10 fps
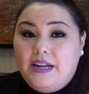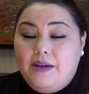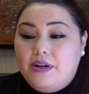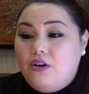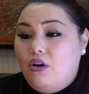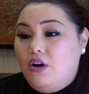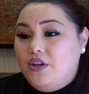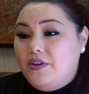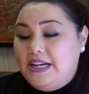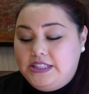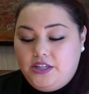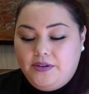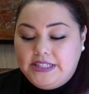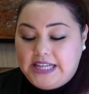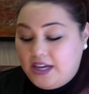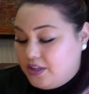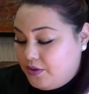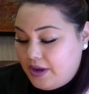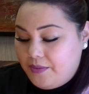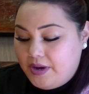that I would call, you guys knew exactly
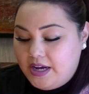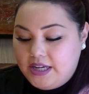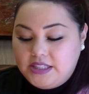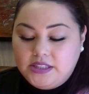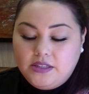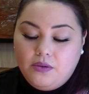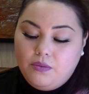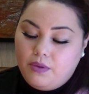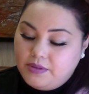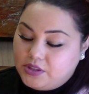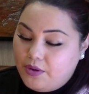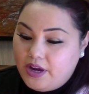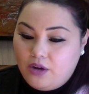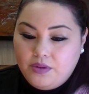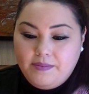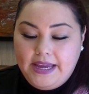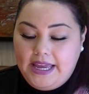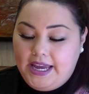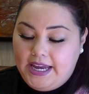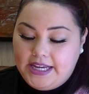who I was, what was going on with my
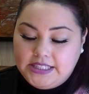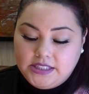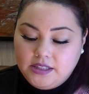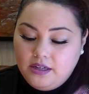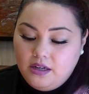case.